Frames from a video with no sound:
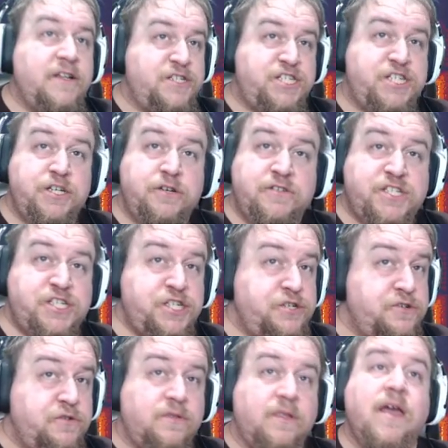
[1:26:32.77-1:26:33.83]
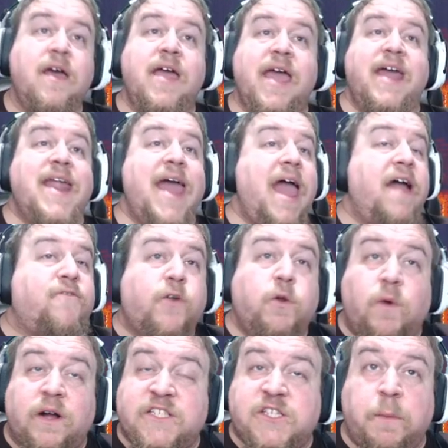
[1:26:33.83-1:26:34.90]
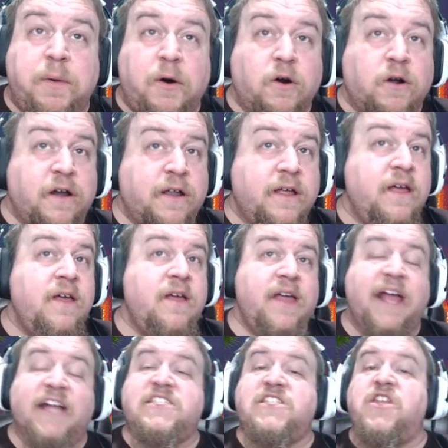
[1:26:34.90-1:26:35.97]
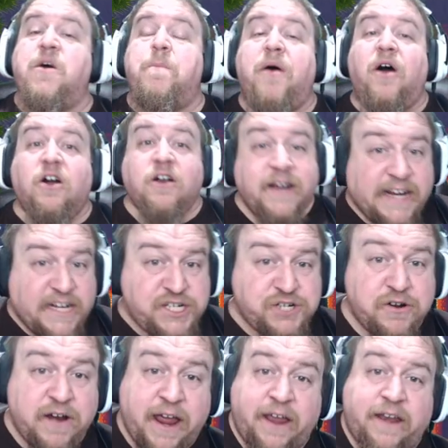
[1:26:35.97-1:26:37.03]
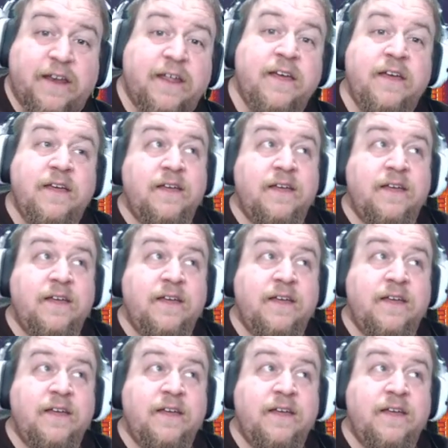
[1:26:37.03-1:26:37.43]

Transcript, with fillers: Choo-choo! And everyone's aboard. It's the party train.